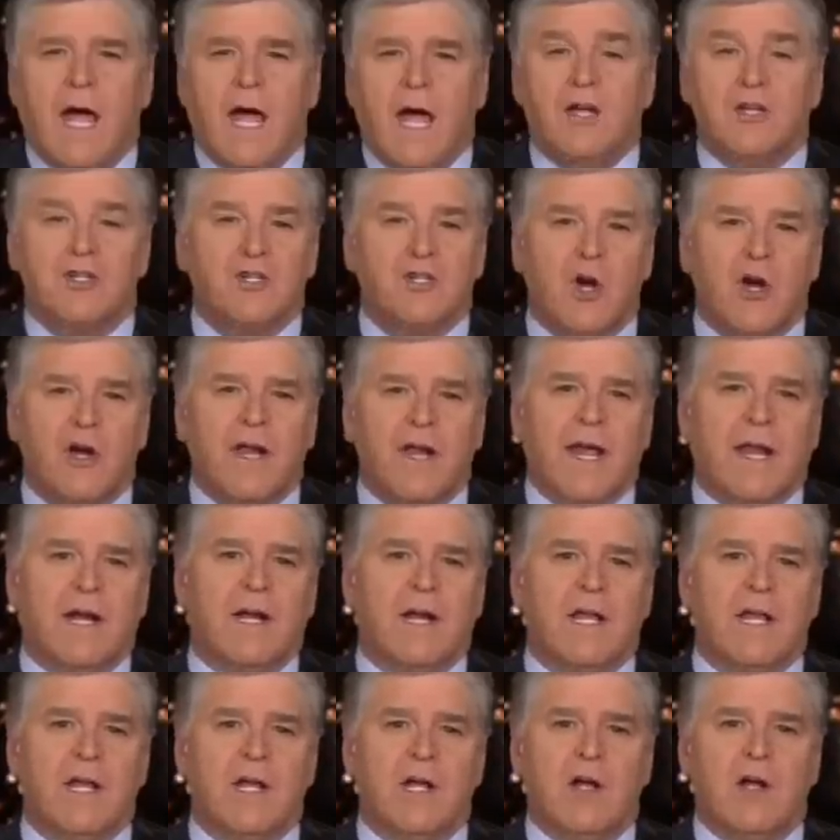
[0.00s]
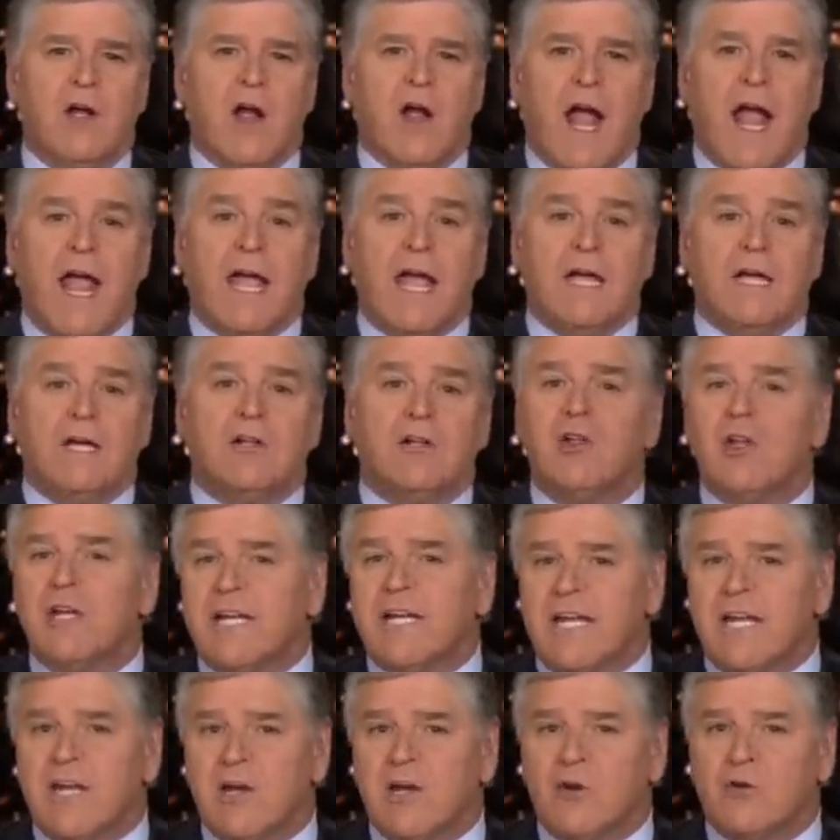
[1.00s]
Hey, Sean Hannity here. Hey, click
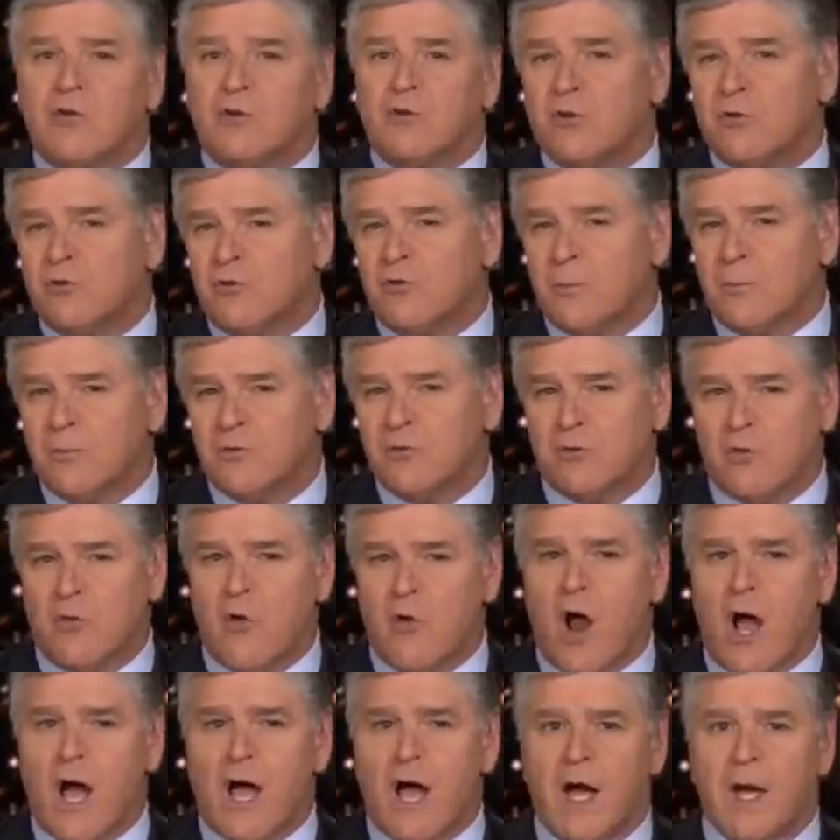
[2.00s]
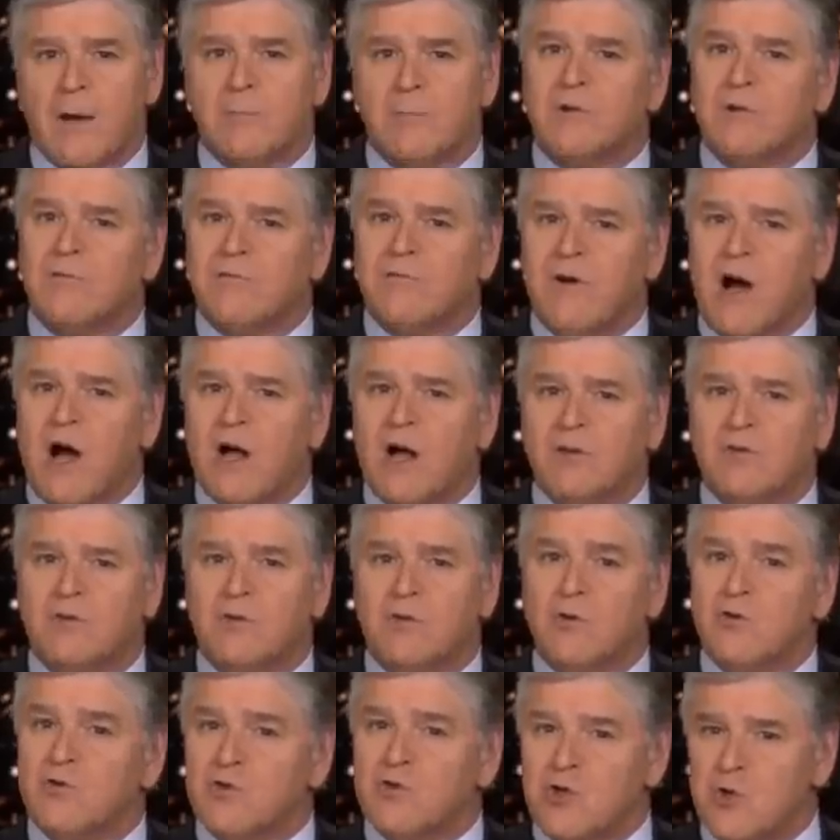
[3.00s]
here to subscribe to Fox
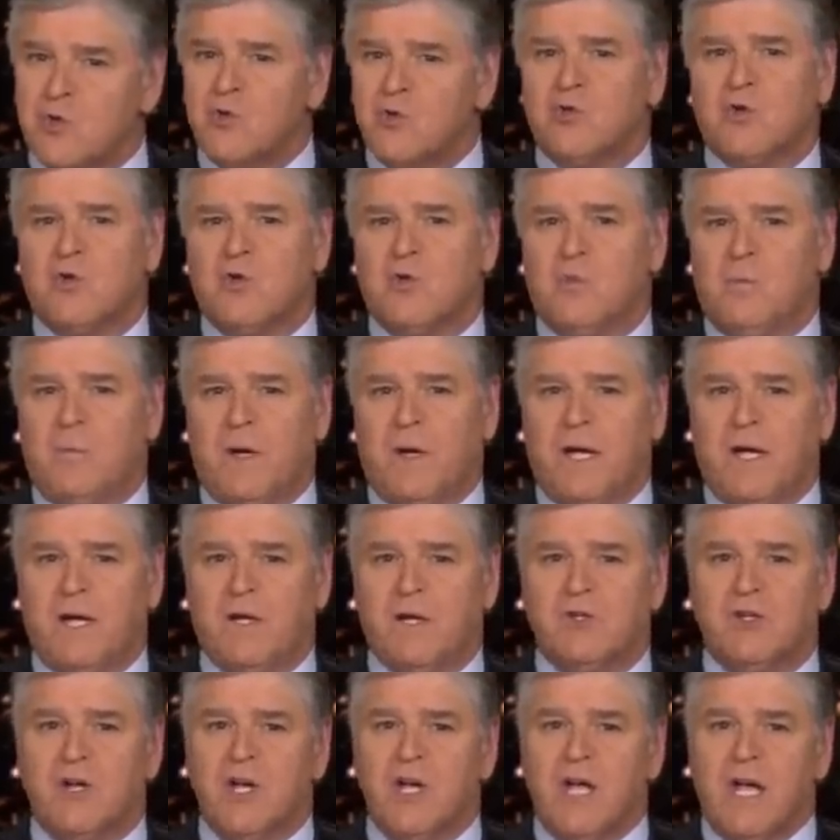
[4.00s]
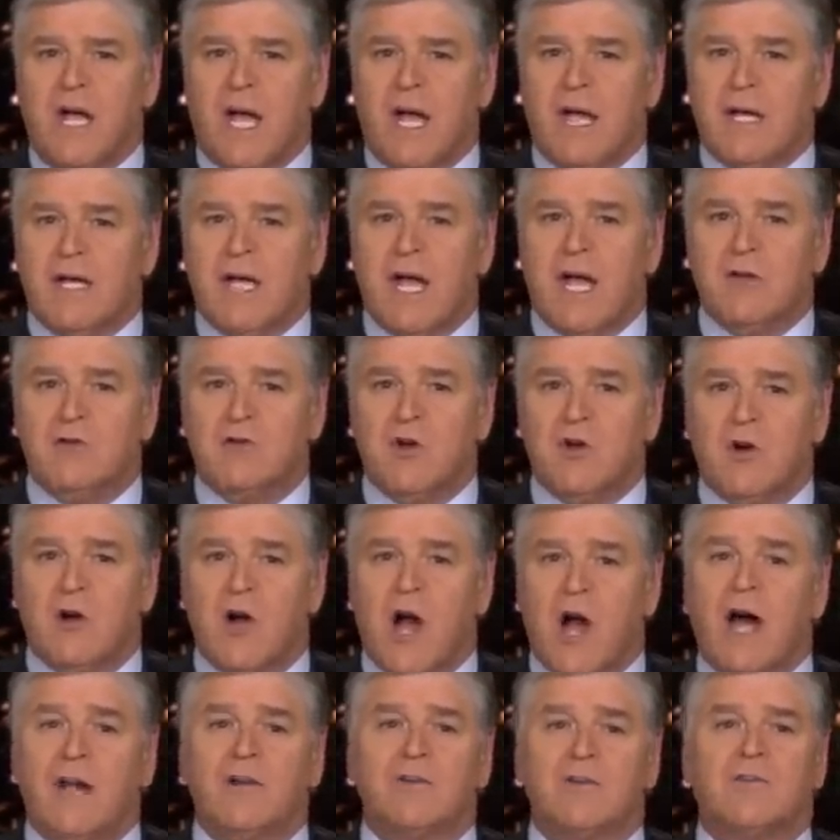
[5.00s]
News YouTube page and catch our
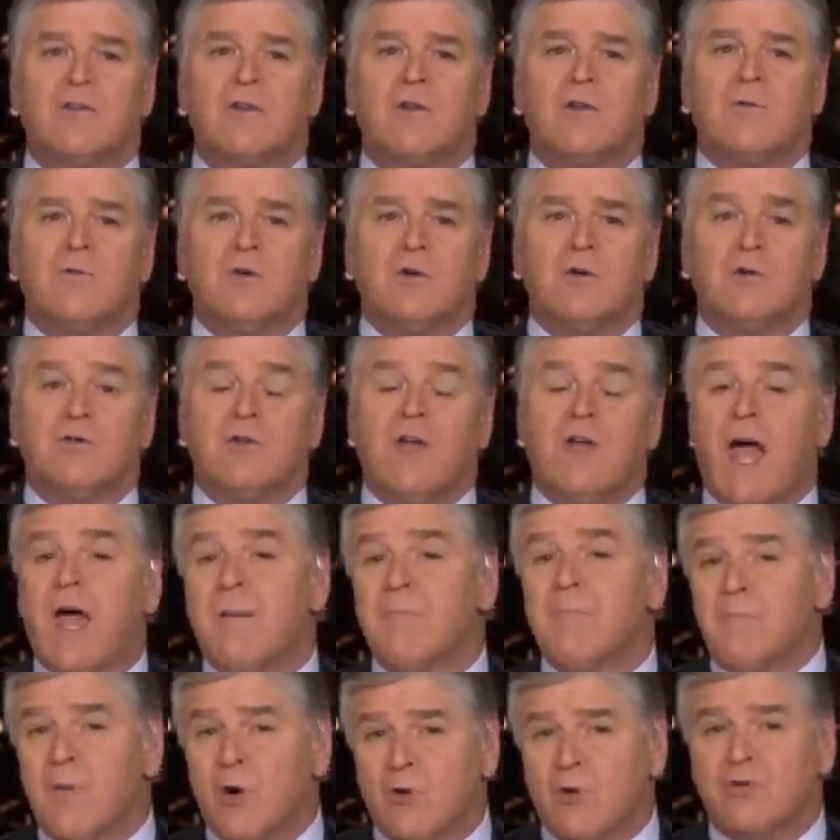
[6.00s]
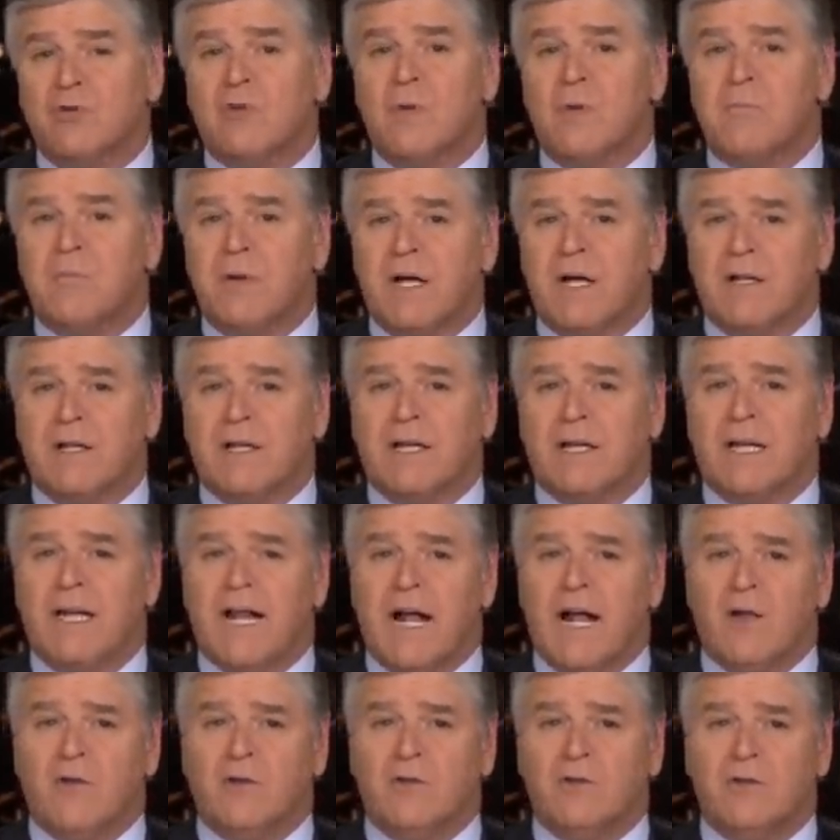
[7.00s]
hottest interviews and most compelling
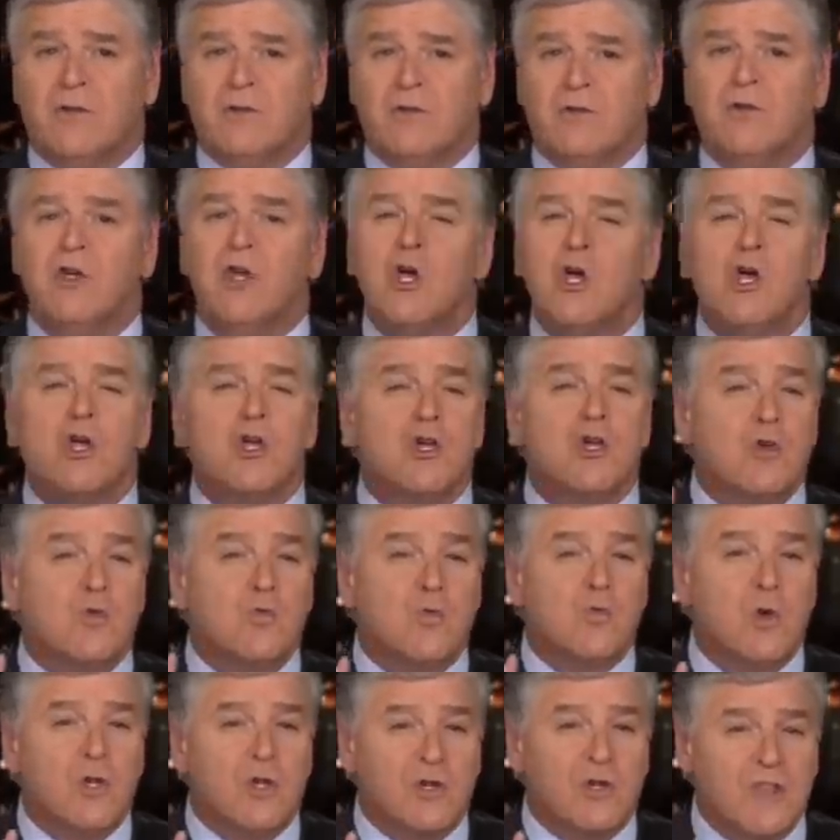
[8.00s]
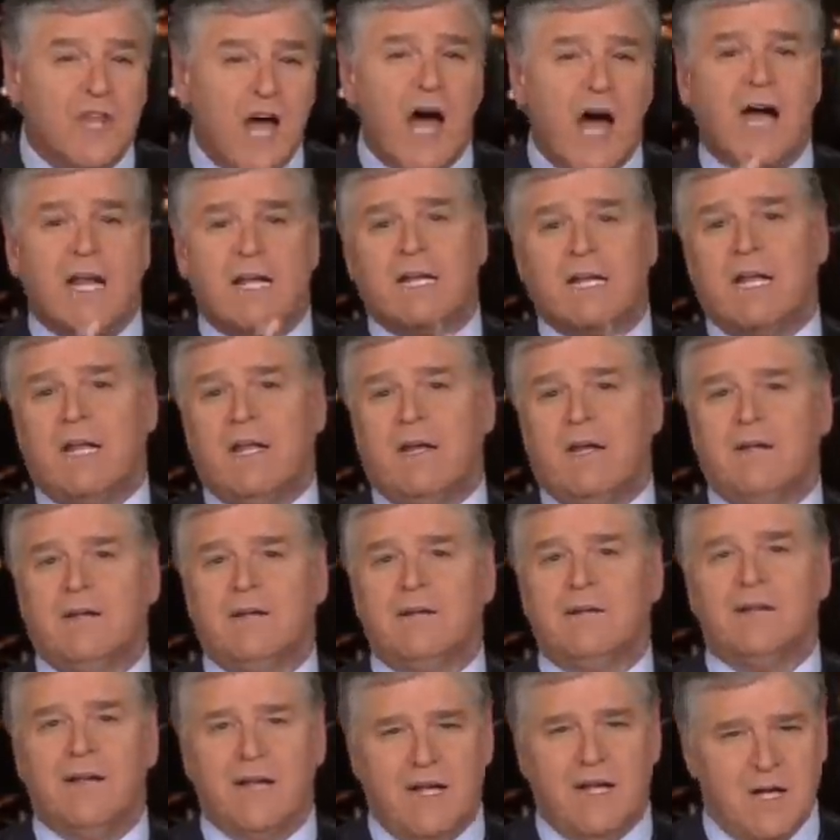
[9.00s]
analysis. You will not get
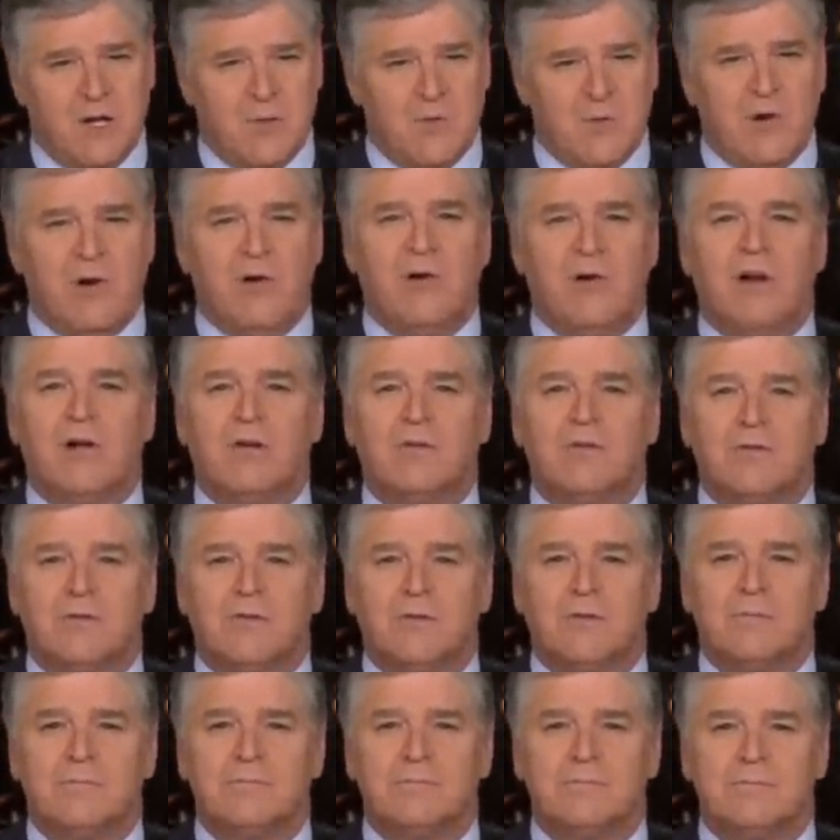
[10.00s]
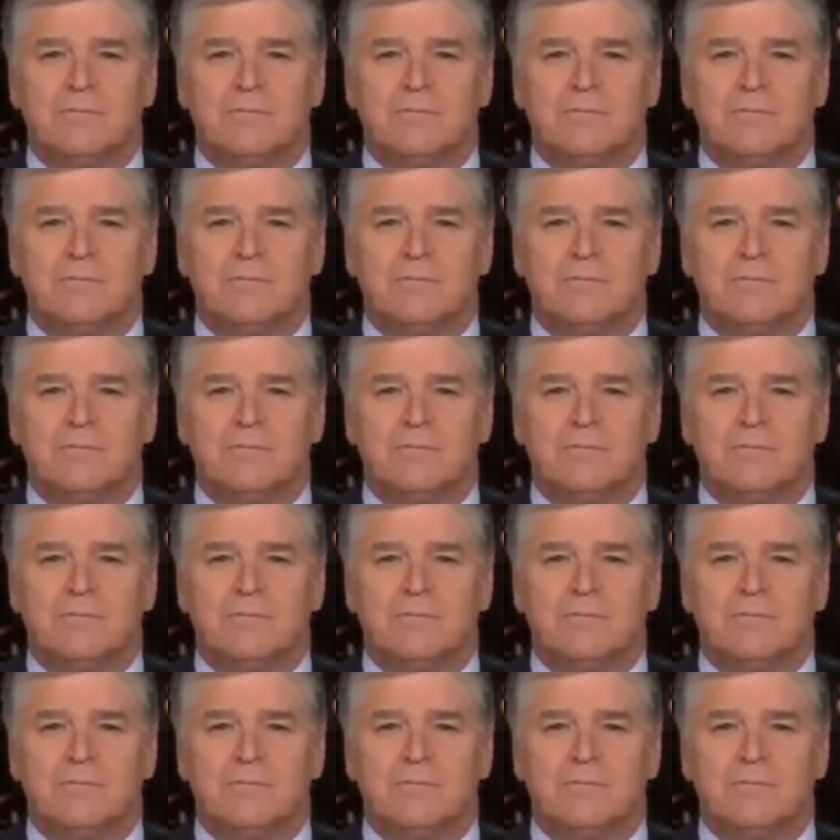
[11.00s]
it anywhere else.